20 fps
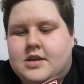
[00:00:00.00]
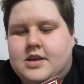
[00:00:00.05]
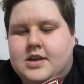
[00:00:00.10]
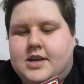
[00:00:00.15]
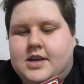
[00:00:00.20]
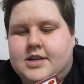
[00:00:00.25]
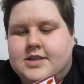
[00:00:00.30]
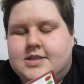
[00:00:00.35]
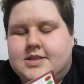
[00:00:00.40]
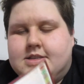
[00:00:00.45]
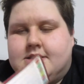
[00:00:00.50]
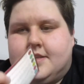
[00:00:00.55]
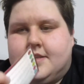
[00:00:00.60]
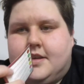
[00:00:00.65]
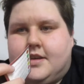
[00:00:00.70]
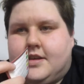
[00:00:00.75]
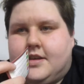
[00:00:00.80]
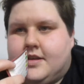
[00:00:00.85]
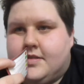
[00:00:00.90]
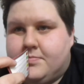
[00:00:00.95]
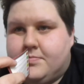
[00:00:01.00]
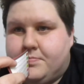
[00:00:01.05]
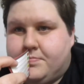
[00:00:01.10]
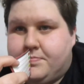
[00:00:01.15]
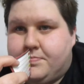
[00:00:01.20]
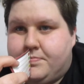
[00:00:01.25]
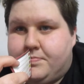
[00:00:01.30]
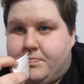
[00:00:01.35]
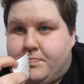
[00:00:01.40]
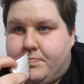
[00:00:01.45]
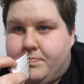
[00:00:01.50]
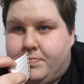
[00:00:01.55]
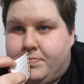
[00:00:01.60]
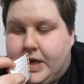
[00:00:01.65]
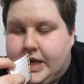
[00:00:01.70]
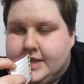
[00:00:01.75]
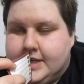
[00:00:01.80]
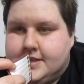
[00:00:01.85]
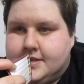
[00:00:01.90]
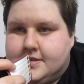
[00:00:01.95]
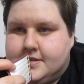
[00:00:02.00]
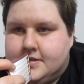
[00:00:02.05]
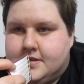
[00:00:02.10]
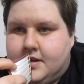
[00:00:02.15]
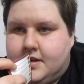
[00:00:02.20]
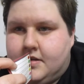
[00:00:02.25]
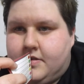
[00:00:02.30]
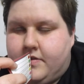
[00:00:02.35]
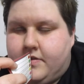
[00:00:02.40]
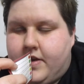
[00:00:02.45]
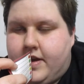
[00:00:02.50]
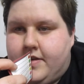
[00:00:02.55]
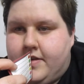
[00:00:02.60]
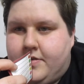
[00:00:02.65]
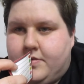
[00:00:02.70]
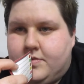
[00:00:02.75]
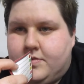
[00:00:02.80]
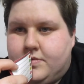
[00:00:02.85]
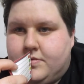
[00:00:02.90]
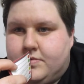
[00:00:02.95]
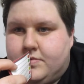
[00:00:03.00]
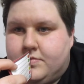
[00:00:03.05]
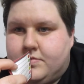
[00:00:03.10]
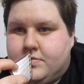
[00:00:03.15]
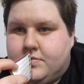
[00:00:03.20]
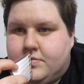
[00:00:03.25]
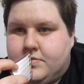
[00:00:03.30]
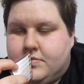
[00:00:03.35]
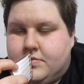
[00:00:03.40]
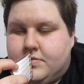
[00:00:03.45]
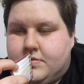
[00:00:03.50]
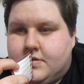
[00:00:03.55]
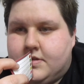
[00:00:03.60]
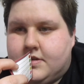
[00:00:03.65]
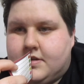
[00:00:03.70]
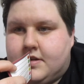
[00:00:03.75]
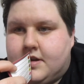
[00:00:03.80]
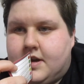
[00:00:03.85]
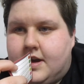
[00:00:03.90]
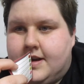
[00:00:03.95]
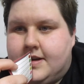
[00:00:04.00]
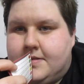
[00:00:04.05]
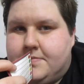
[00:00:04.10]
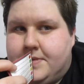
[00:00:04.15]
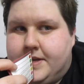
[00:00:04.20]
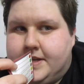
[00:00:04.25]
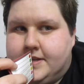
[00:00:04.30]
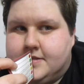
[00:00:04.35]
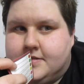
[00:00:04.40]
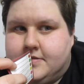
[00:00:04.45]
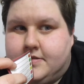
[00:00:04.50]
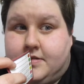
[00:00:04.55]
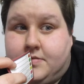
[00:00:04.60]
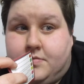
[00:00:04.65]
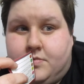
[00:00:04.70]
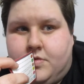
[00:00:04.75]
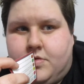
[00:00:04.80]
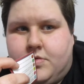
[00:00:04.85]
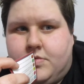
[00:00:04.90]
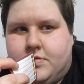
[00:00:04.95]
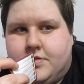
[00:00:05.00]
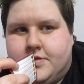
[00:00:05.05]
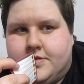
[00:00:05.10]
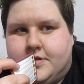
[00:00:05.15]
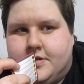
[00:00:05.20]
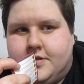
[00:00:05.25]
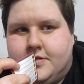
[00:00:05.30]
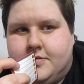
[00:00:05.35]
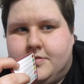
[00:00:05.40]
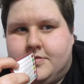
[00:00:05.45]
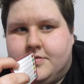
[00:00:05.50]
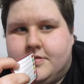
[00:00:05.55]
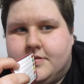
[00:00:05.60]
It's based around, kind of based around World War II.